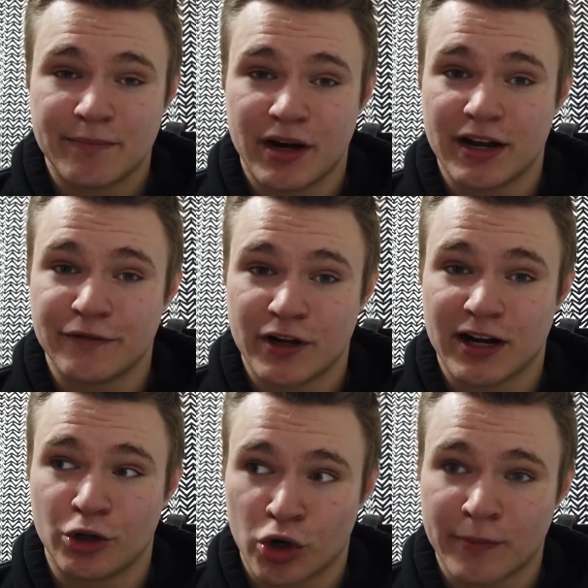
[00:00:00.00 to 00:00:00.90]
But if you're
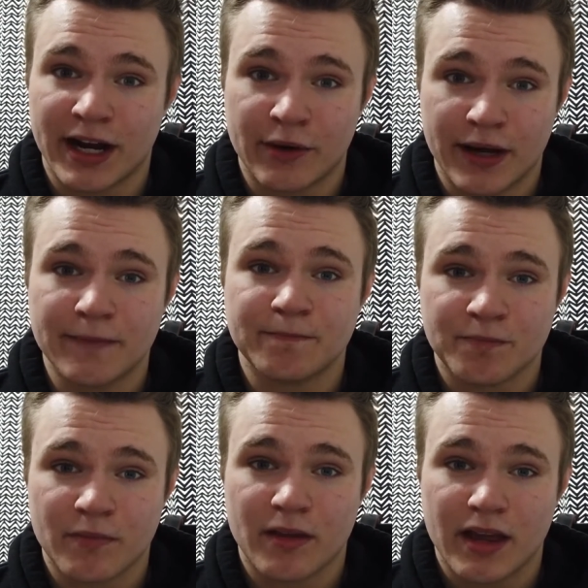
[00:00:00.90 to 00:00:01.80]
at a lower body weight,
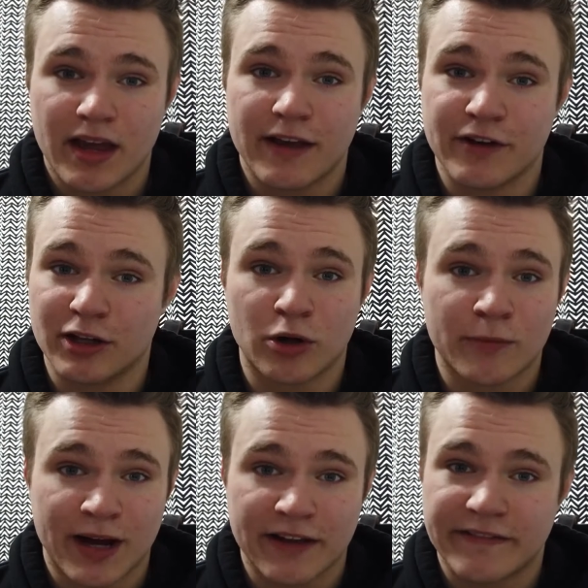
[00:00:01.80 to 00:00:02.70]
if you have
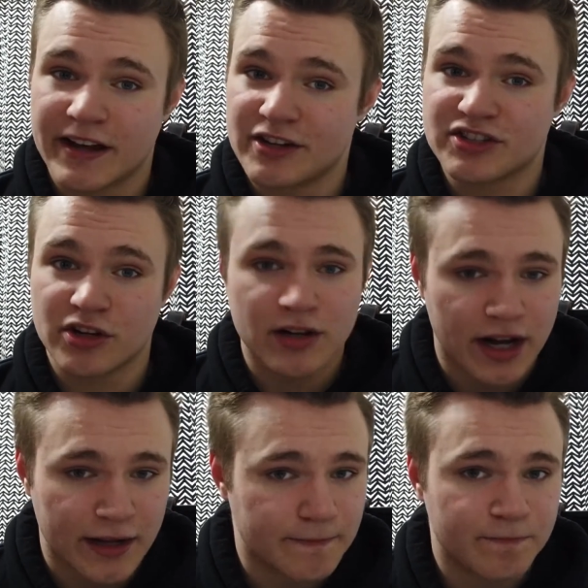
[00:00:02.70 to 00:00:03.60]
lower body fat, you're still
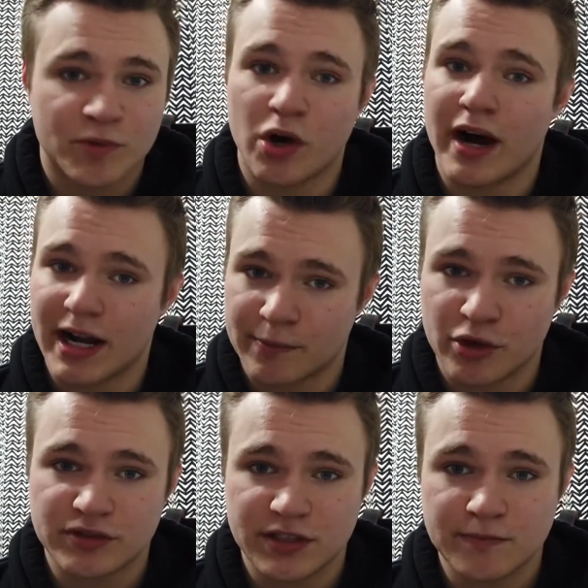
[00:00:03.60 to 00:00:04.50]
cutting, go higher
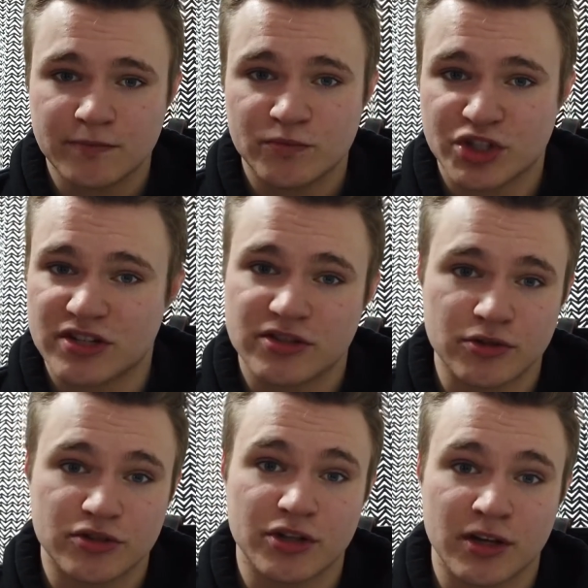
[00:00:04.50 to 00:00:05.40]
protein
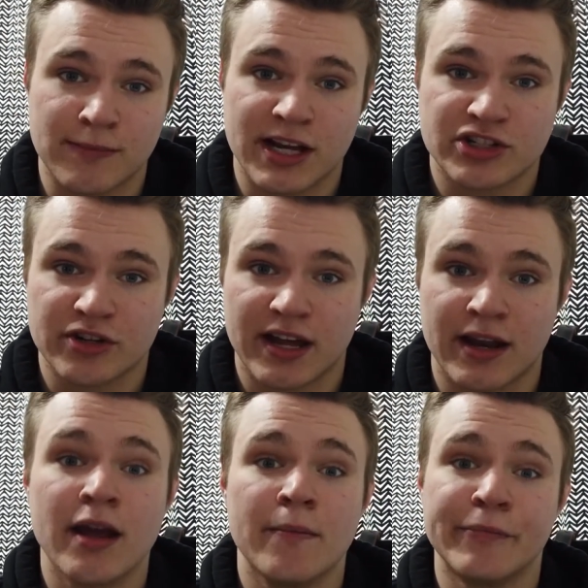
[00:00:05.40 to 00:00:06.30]
so you can make sure
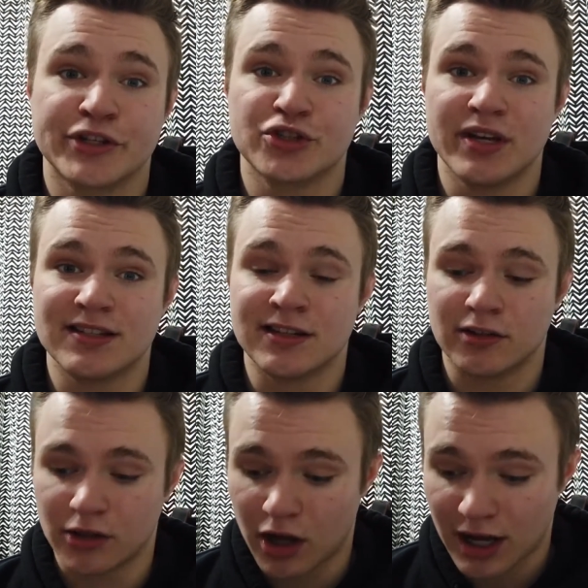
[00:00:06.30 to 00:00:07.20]
that muscle
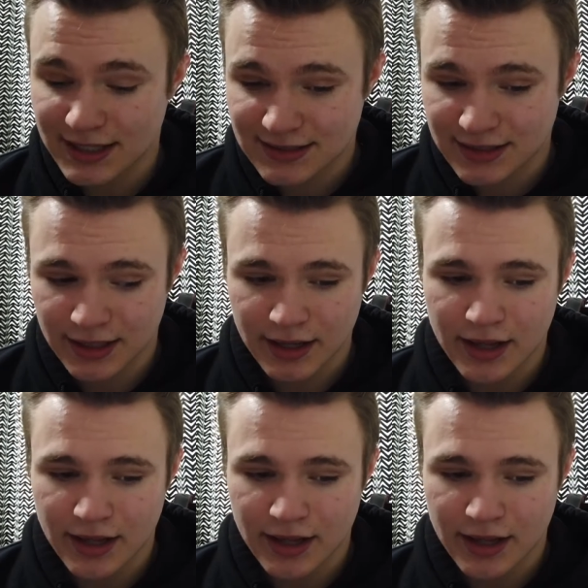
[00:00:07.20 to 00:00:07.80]
isn't lost.